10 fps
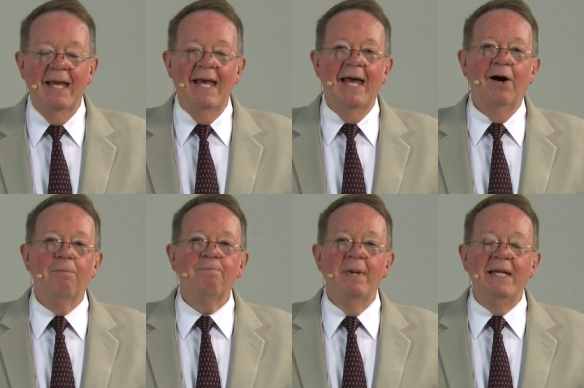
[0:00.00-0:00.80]

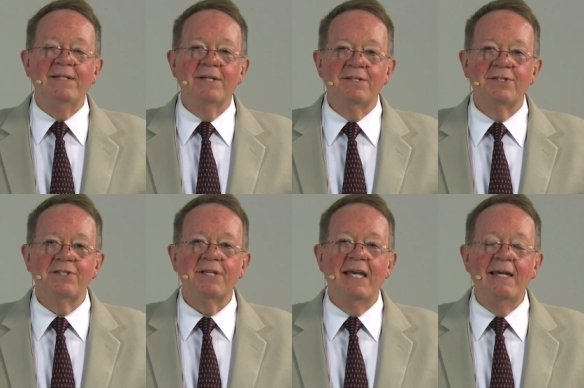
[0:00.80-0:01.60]
Help me to
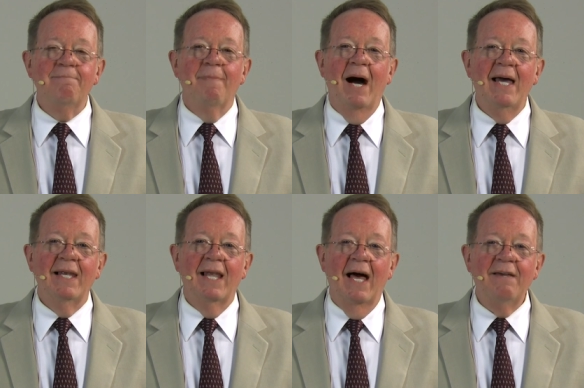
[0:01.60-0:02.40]
see my
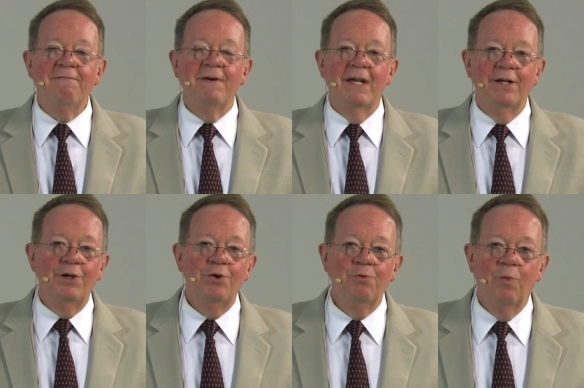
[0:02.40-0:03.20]
life in a
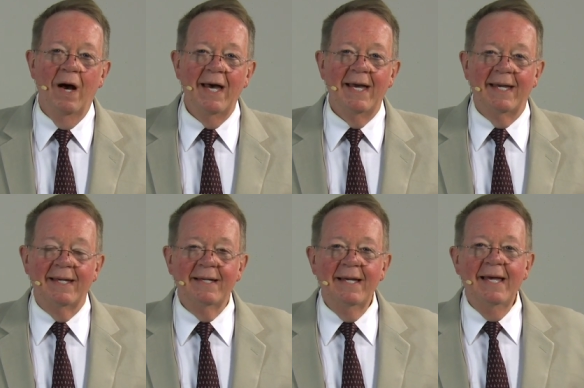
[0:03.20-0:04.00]
new
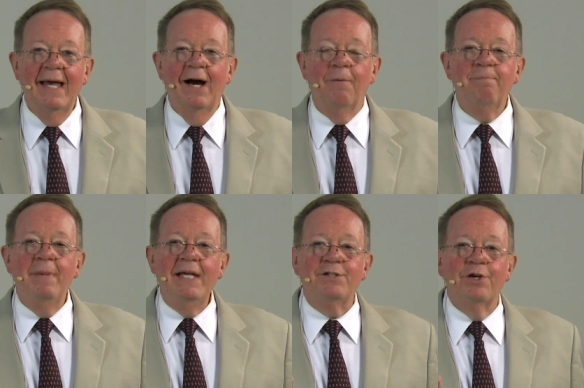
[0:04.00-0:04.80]
way. Help
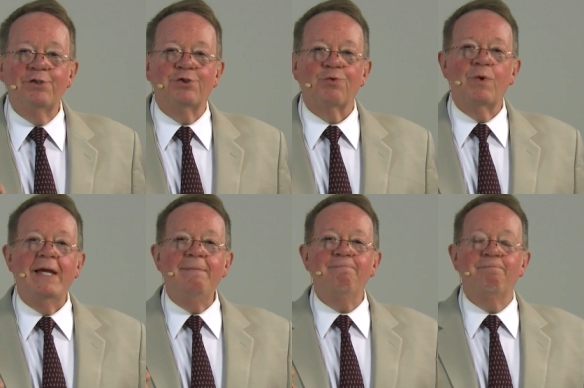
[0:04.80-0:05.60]
me to
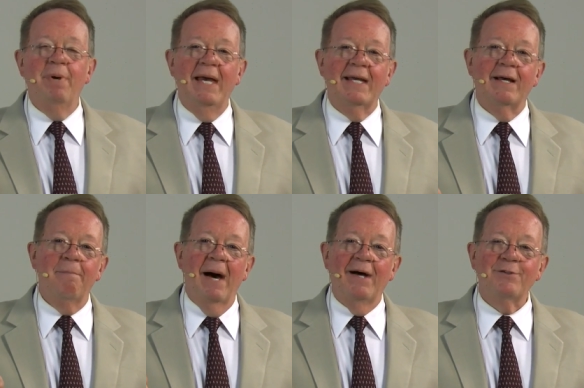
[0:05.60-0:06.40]
dream big
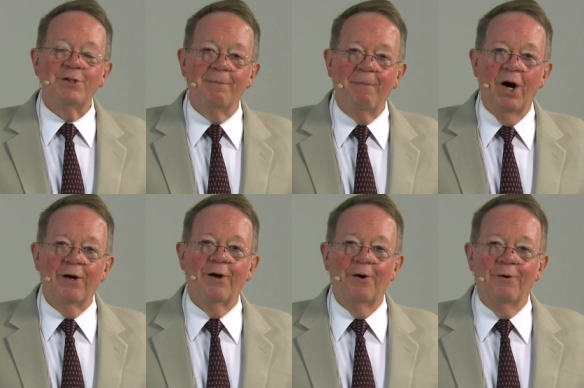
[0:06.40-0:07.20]
about
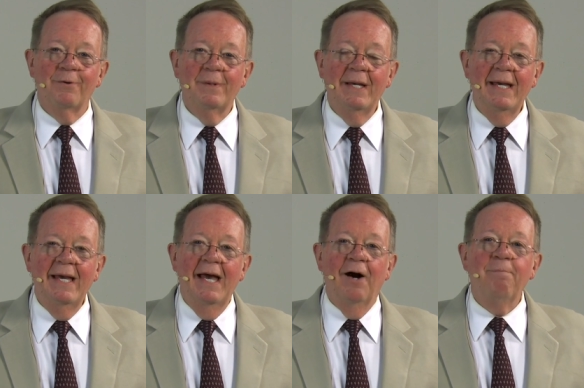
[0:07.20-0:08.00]
tomorrow.
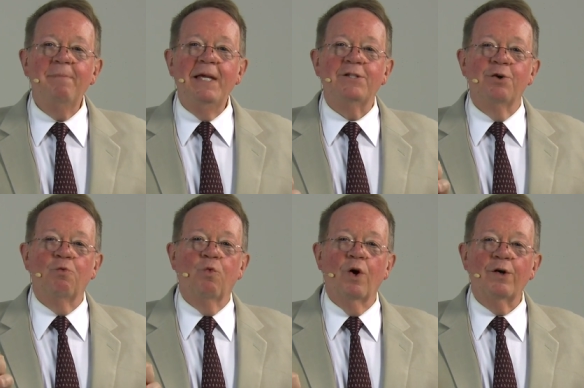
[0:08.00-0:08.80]
Help me to
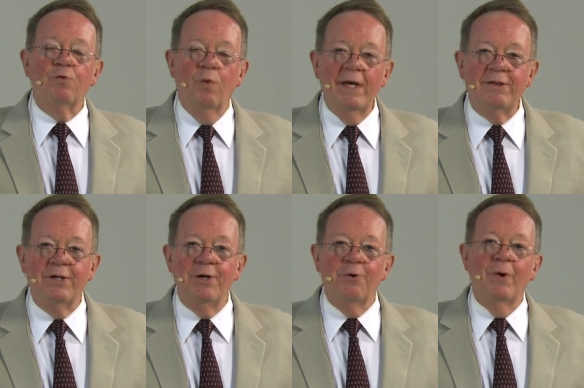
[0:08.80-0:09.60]
work with
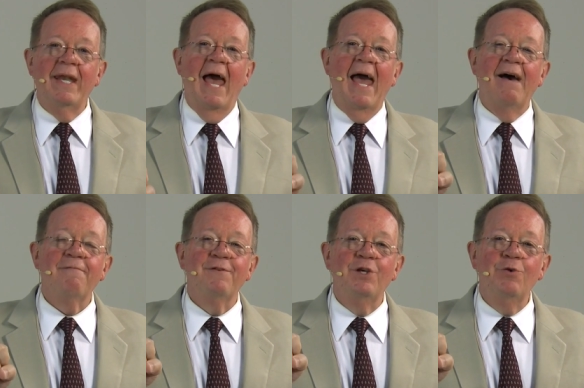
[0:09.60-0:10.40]
you and
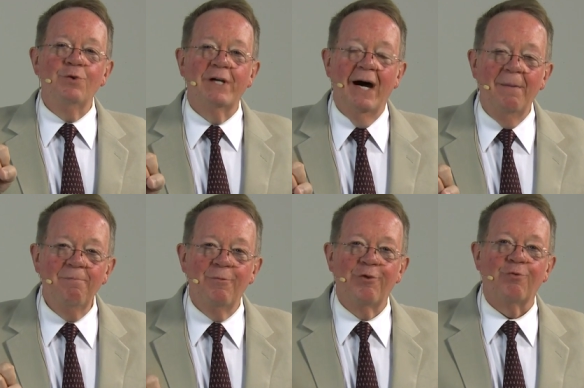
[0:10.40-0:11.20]
have you
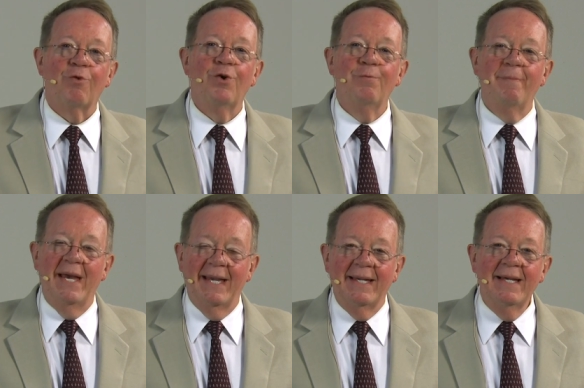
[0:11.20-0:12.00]
come through
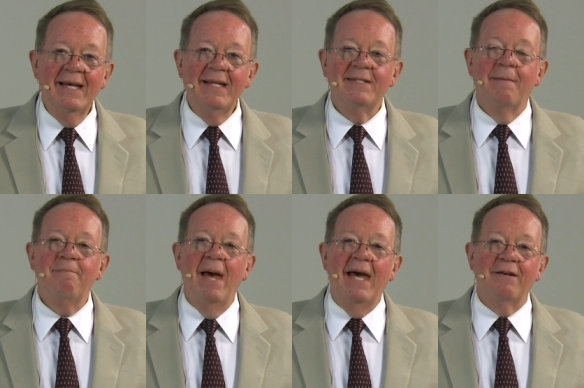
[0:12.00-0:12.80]
me to
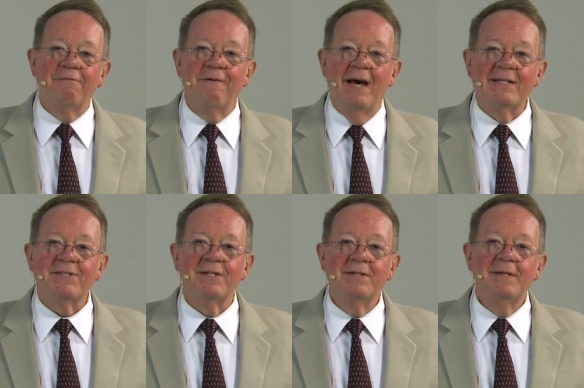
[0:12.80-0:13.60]

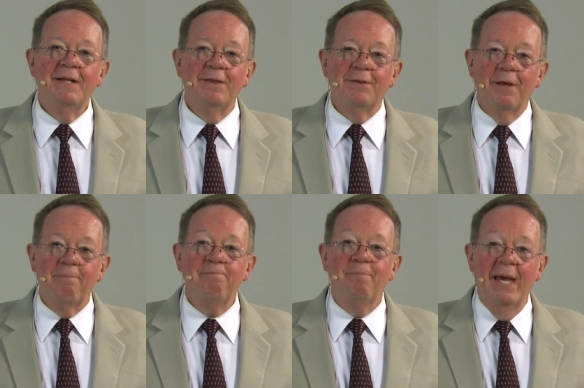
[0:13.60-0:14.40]
manifest the
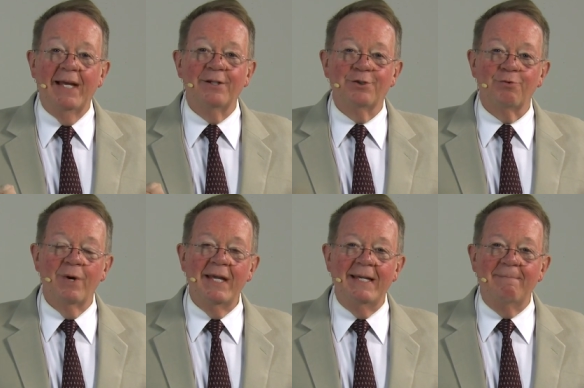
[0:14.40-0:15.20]
big
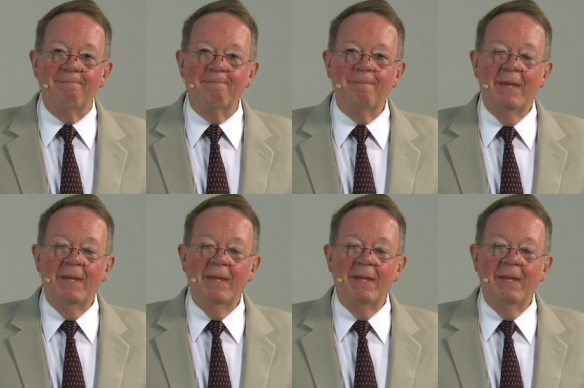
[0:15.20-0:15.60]
dream.